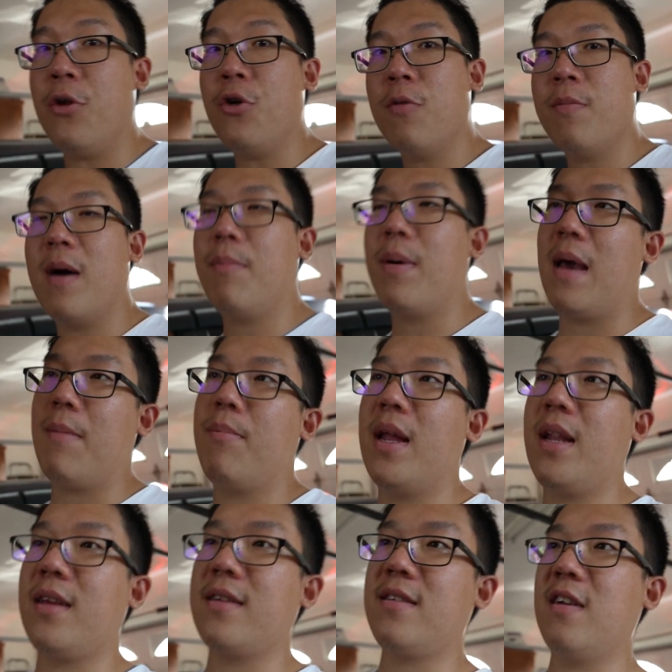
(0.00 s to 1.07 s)
knew about pipe
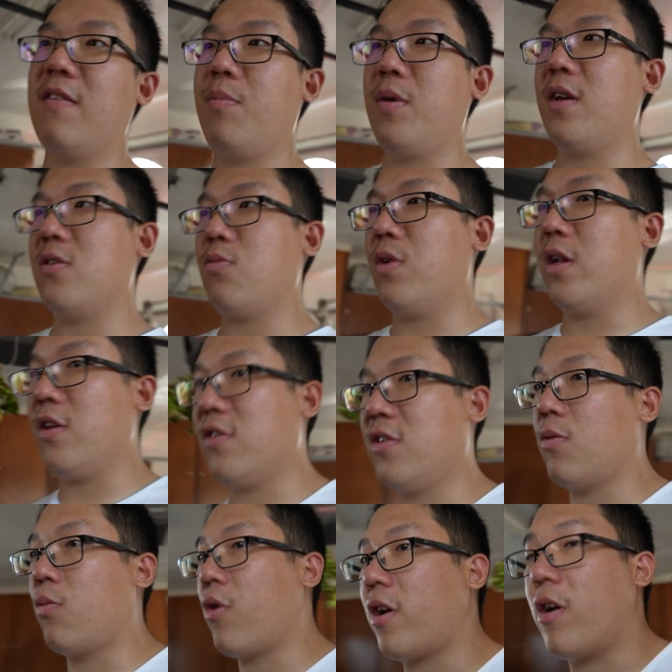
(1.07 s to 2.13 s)
bending stuff because when I used
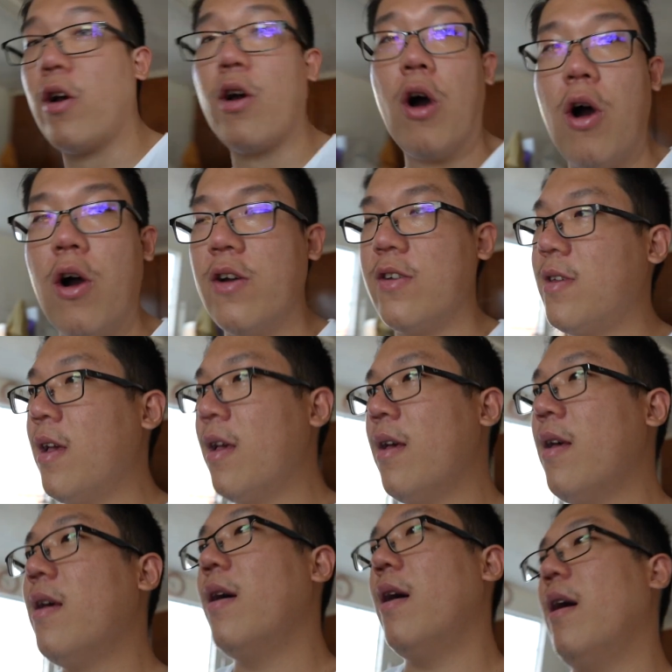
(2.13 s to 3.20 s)
to work on cars,
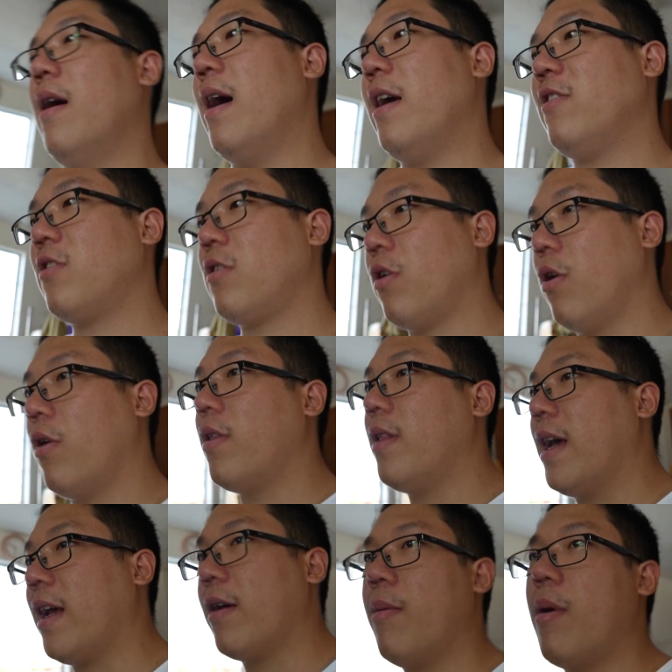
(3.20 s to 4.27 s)
I used to go to
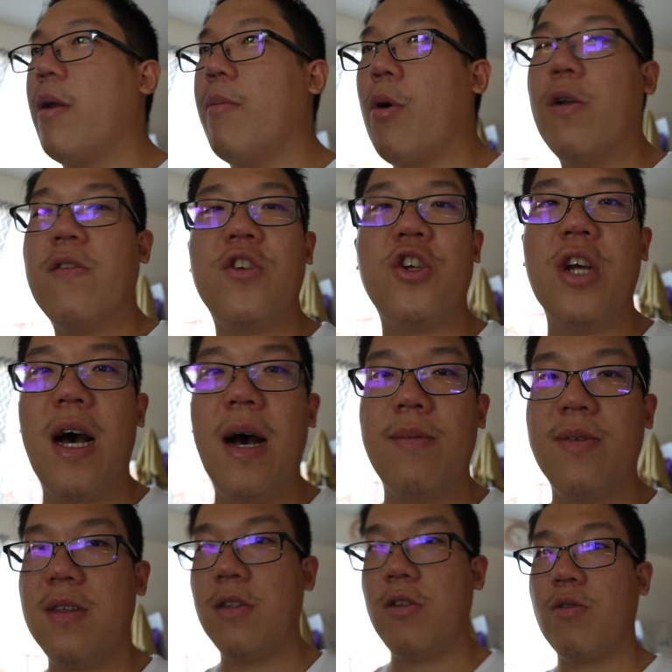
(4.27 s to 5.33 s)
like automotive
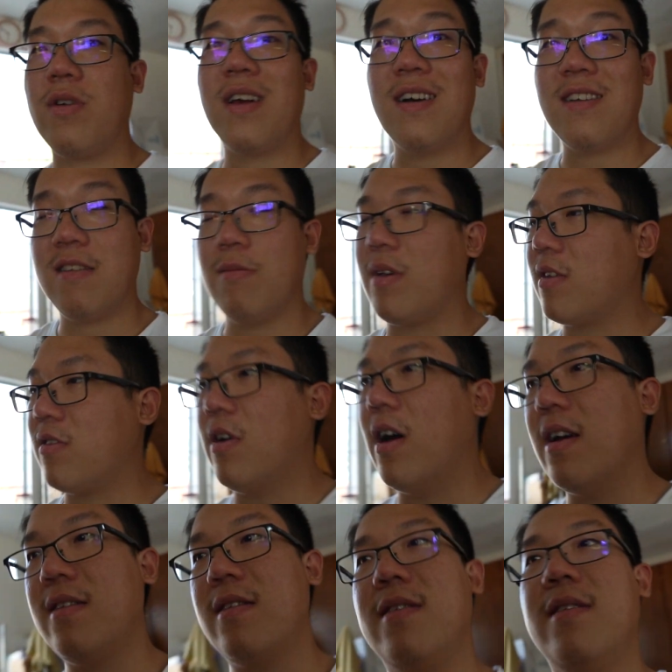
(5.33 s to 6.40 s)
shops to do custom
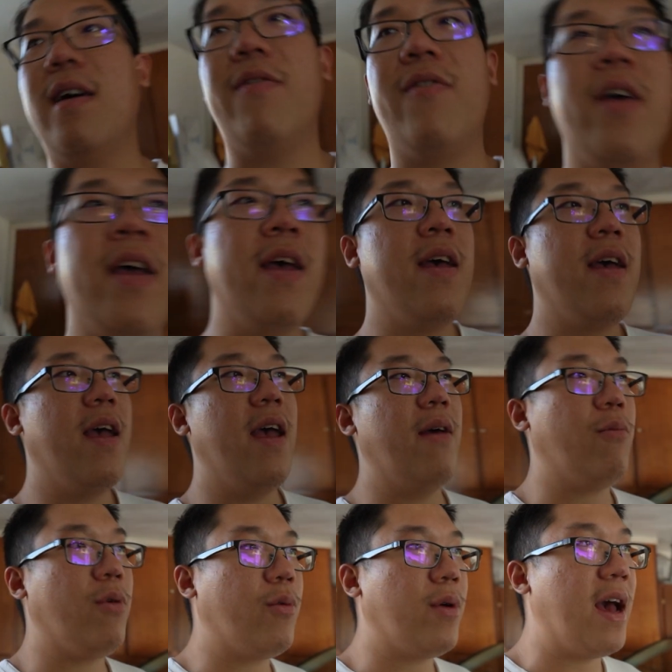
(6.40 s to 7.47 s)
exhaust and stuff,
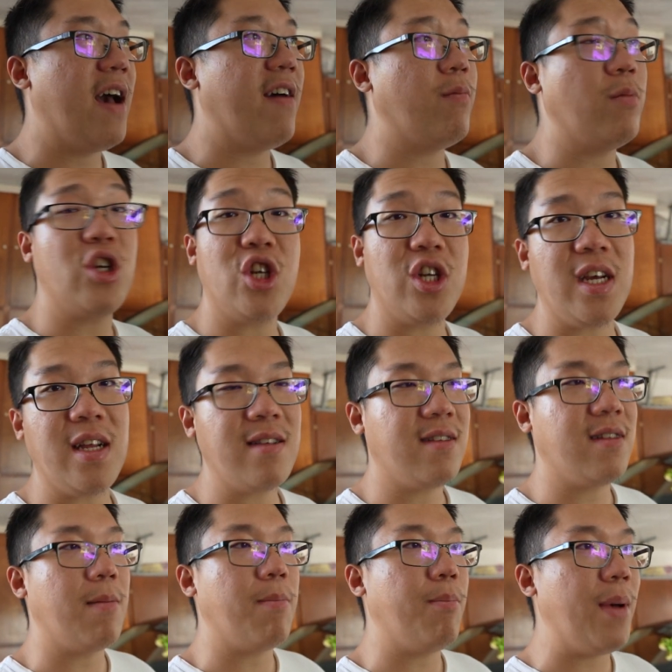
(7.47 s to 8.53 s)
and we would have machines
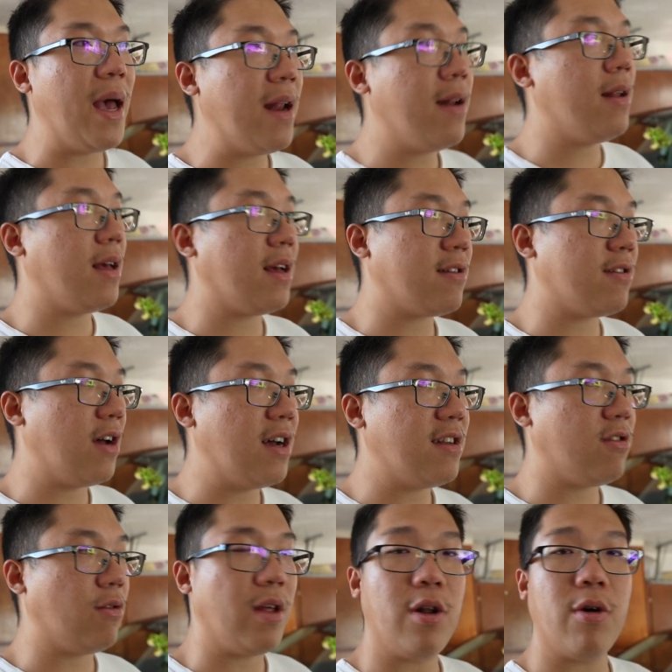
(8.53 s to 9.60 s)
that bend
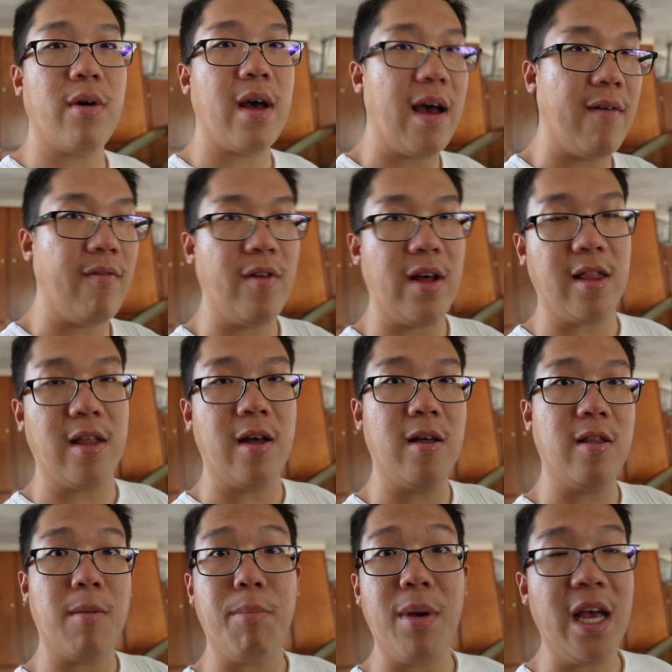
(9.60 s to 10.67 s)
exhaust so they don't have like
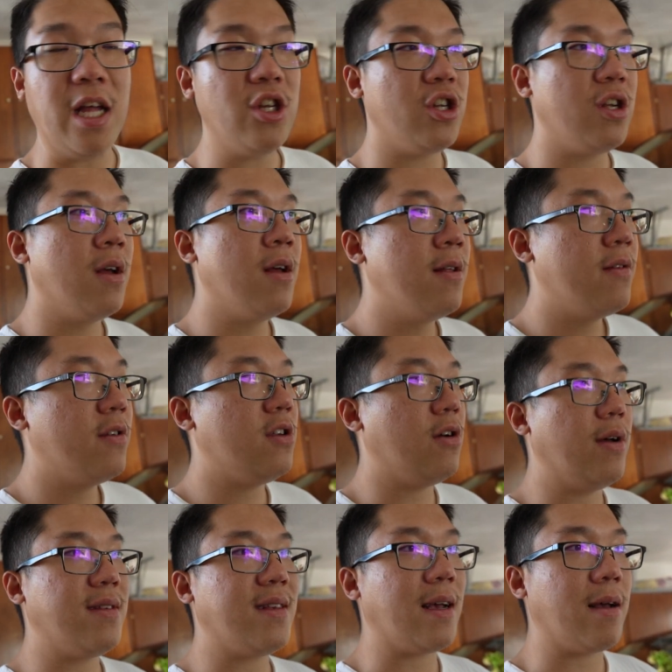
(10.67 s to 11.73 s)
the pinch,
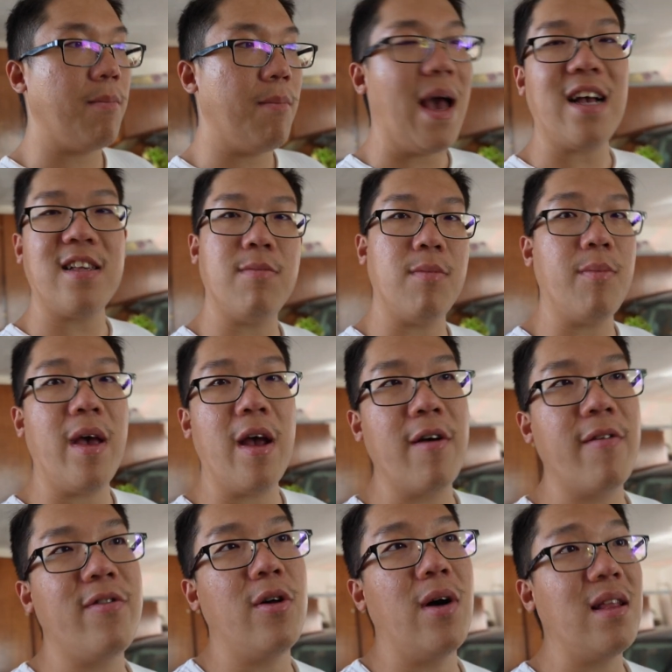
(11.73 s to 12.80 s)
so it's like maximum
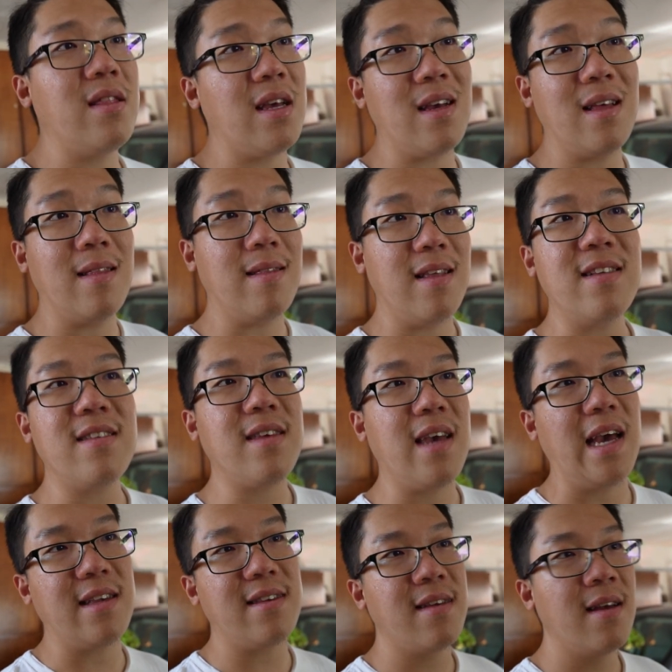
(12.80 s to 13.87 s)
airflow. I think in this
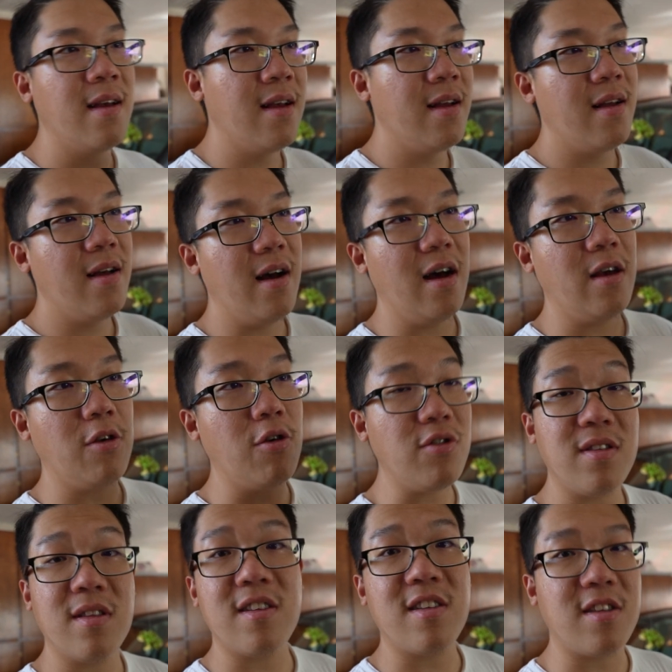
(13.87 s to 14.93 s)
case,
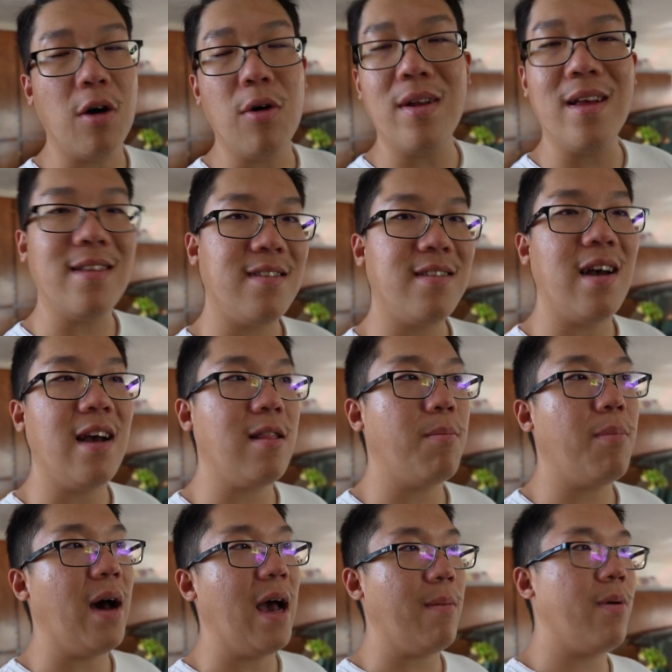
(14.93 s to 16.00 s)
using the salt inside the
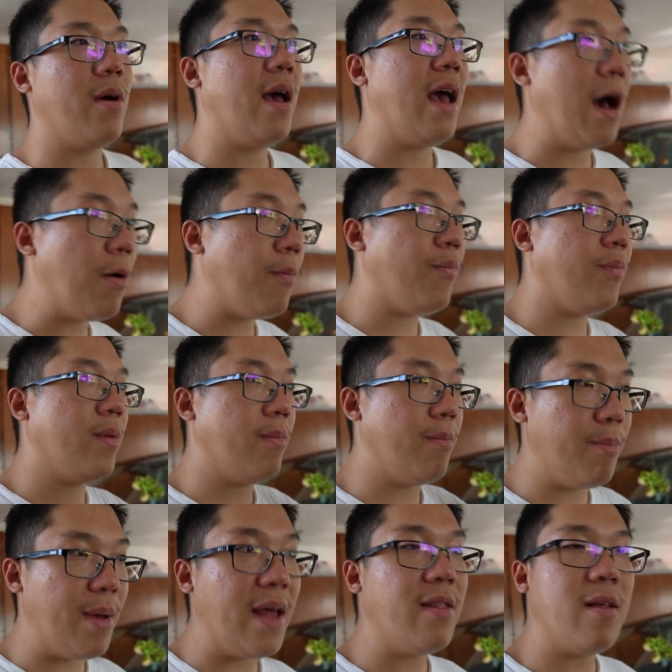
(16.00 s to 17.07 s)
pipe helped
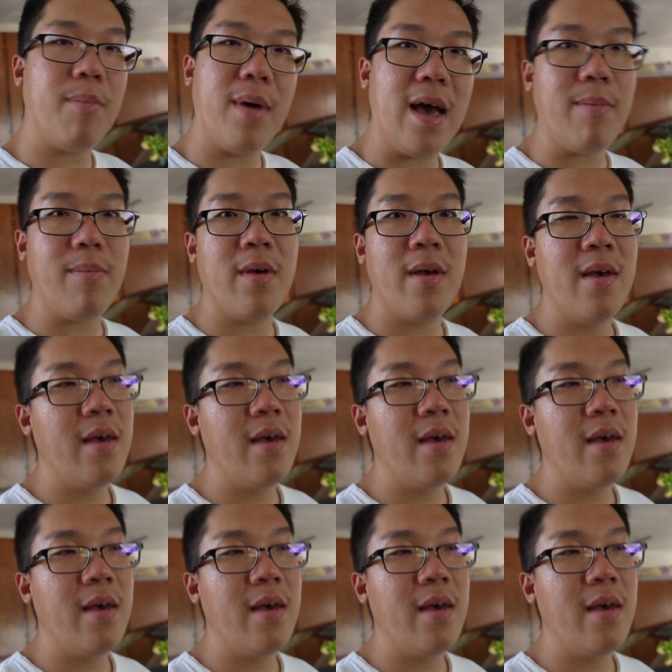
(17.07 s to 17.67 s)
bend the pipe.